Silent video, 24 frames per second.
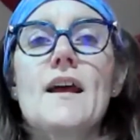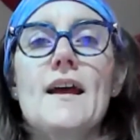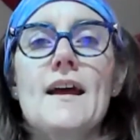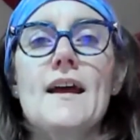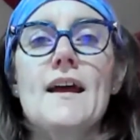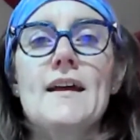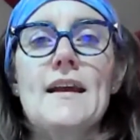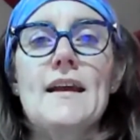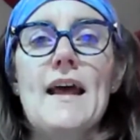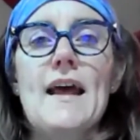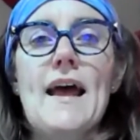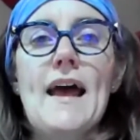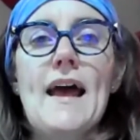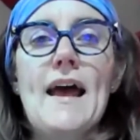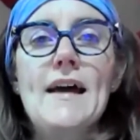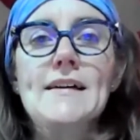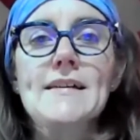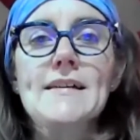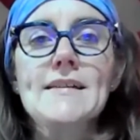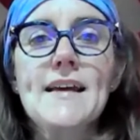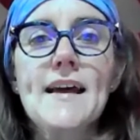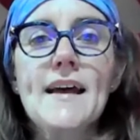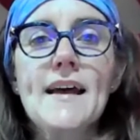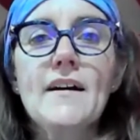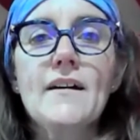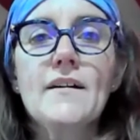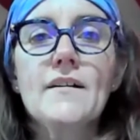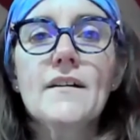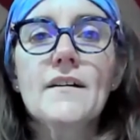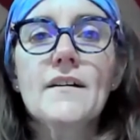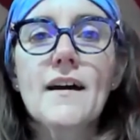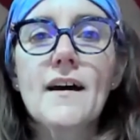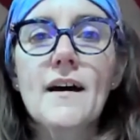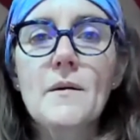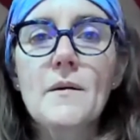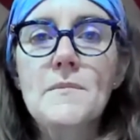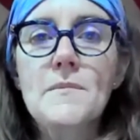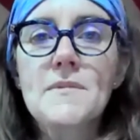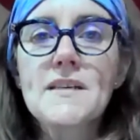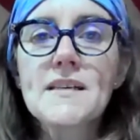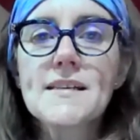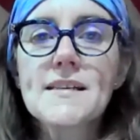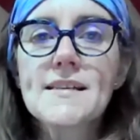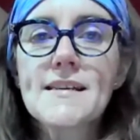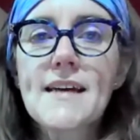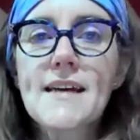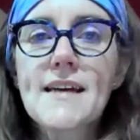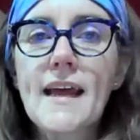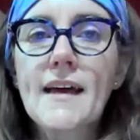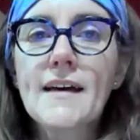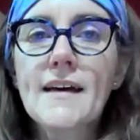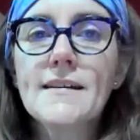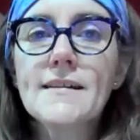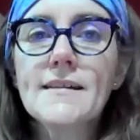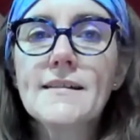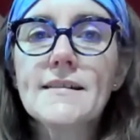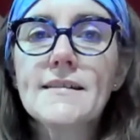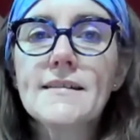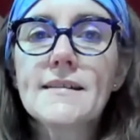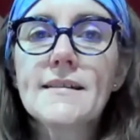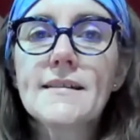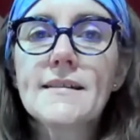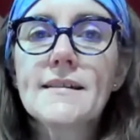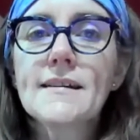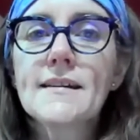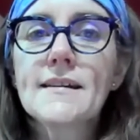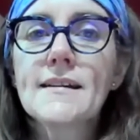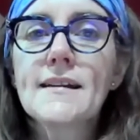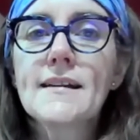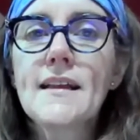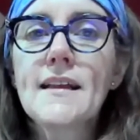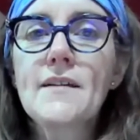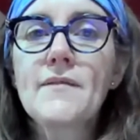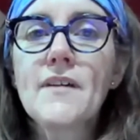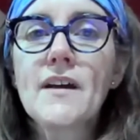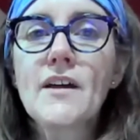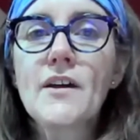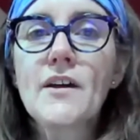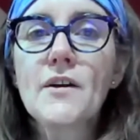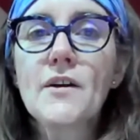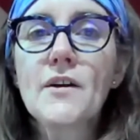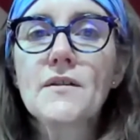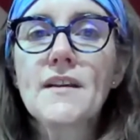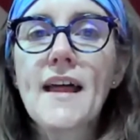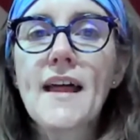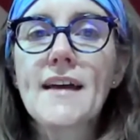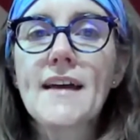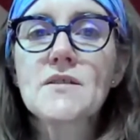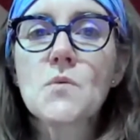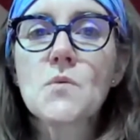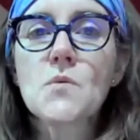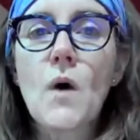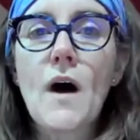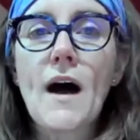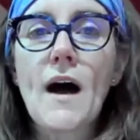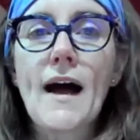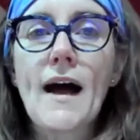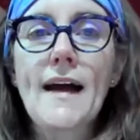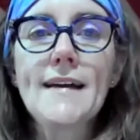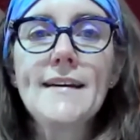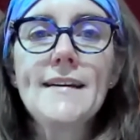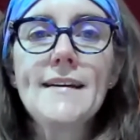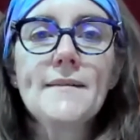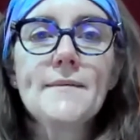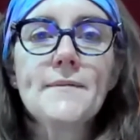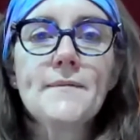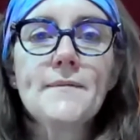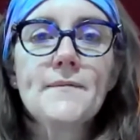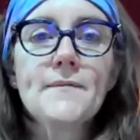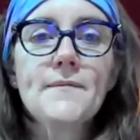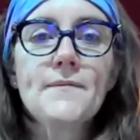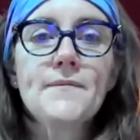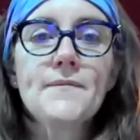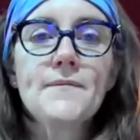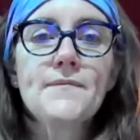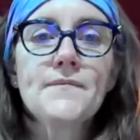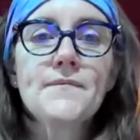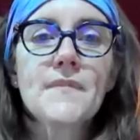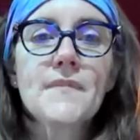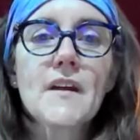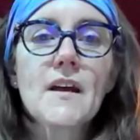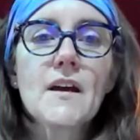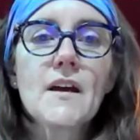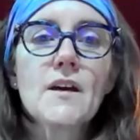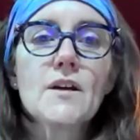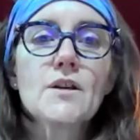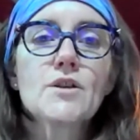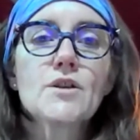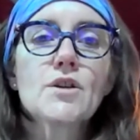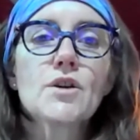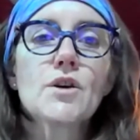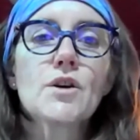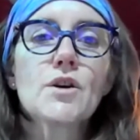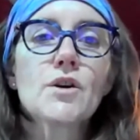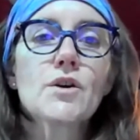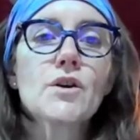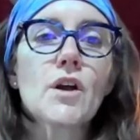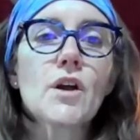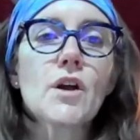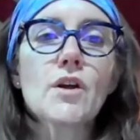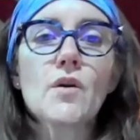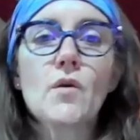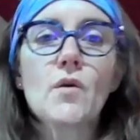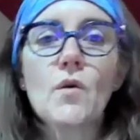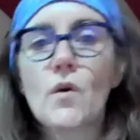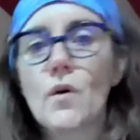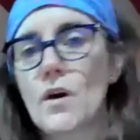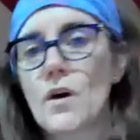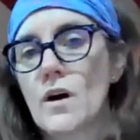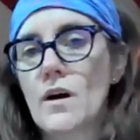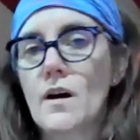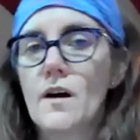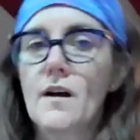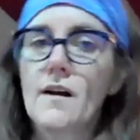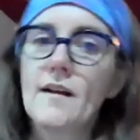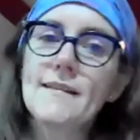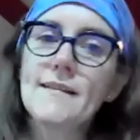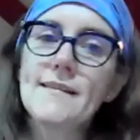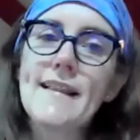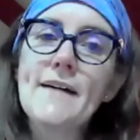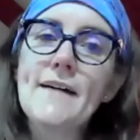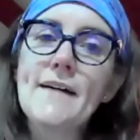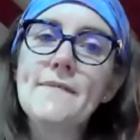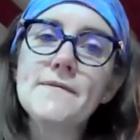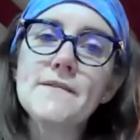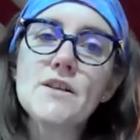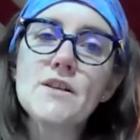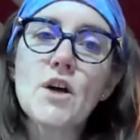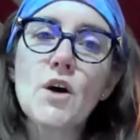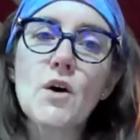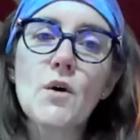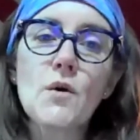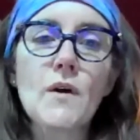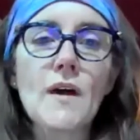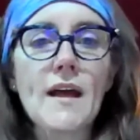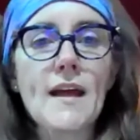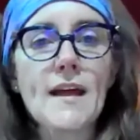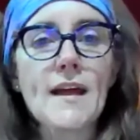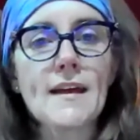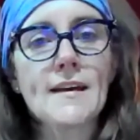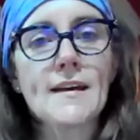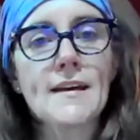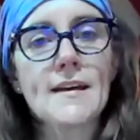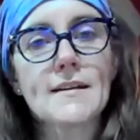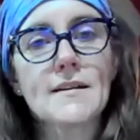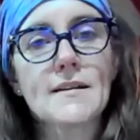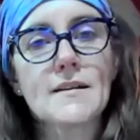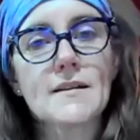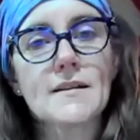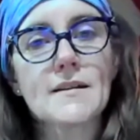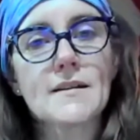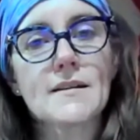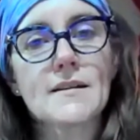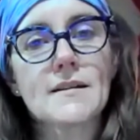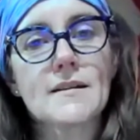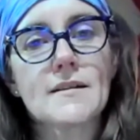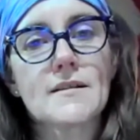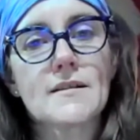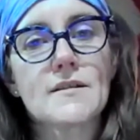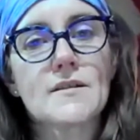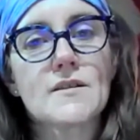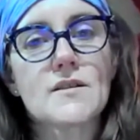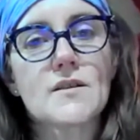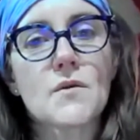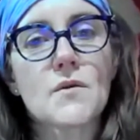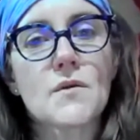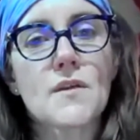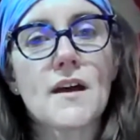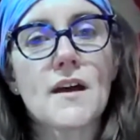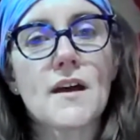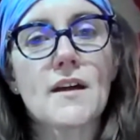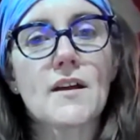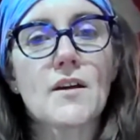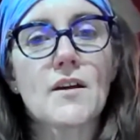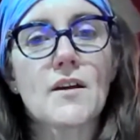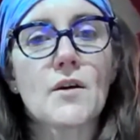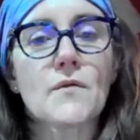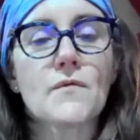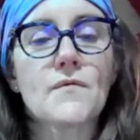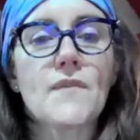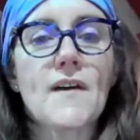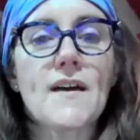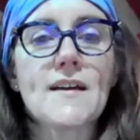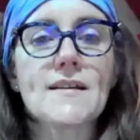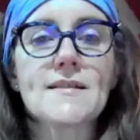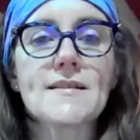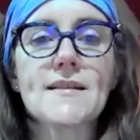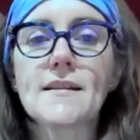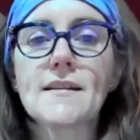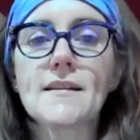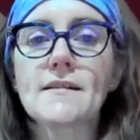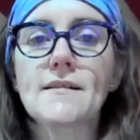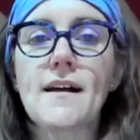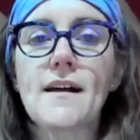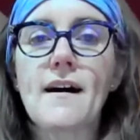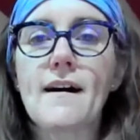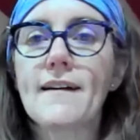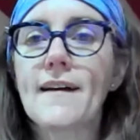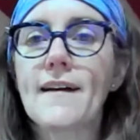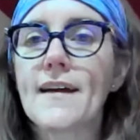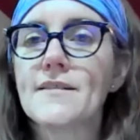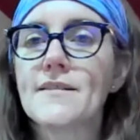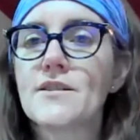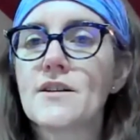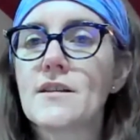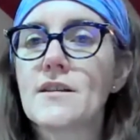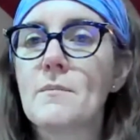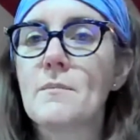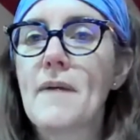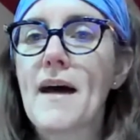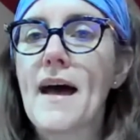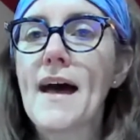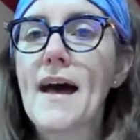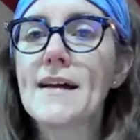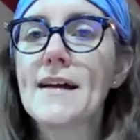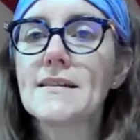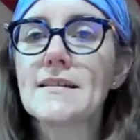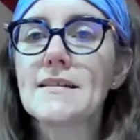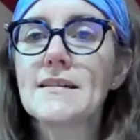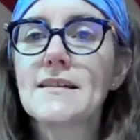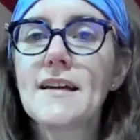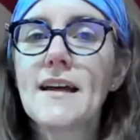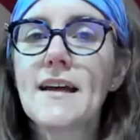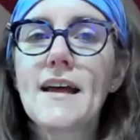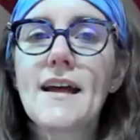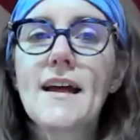and exhale. Come to stand, leaving your legs wide. Turn your left toe in so that you're facing the long edge of the mat.